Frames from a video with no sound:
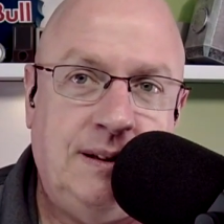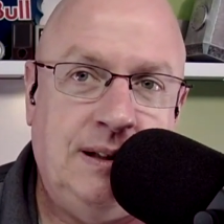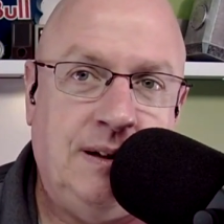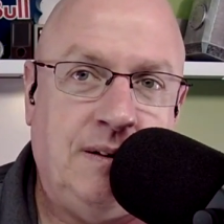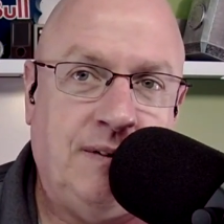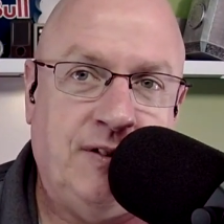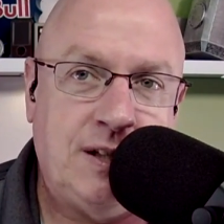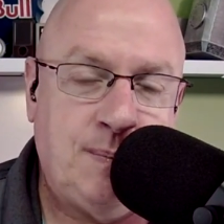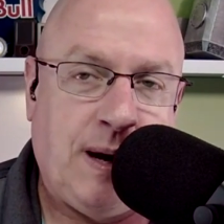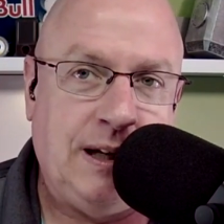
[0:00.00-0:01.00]
you know the
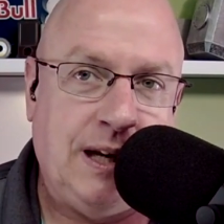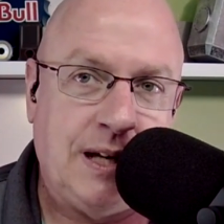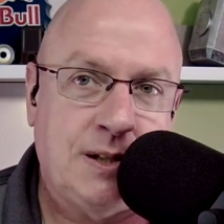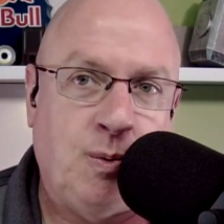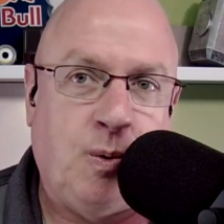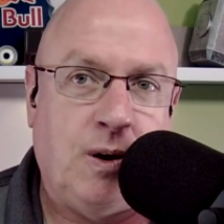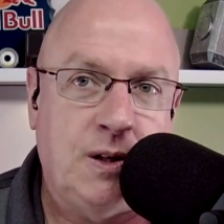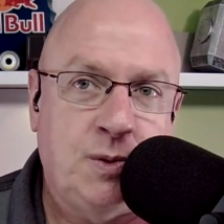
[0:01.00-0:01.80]
first podcast awards.